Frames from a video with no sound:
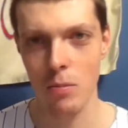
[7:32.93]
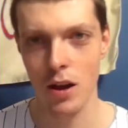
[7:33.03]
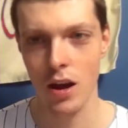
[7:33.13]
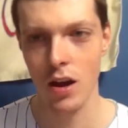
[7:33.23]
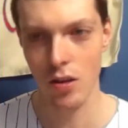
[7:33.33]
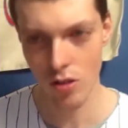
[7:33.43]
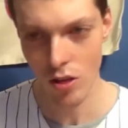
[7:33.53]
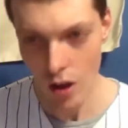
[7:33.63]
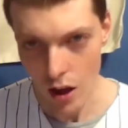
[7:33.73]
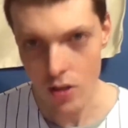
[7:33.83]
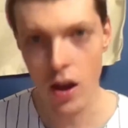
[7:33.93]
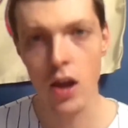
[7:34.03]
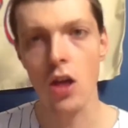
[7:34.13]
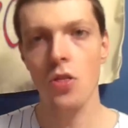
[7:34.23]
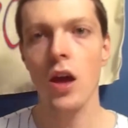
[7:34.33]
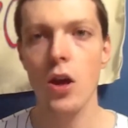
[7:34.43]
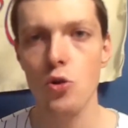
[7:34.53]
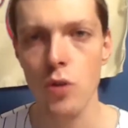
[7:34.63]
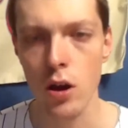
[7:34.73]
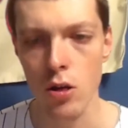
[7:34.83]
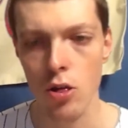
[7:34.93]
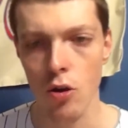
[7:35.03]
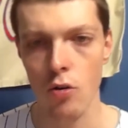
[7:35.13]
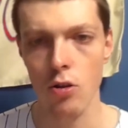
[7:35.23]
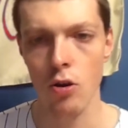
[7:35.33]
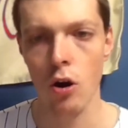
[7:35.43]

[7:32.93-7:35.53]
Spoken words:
because the injury concerns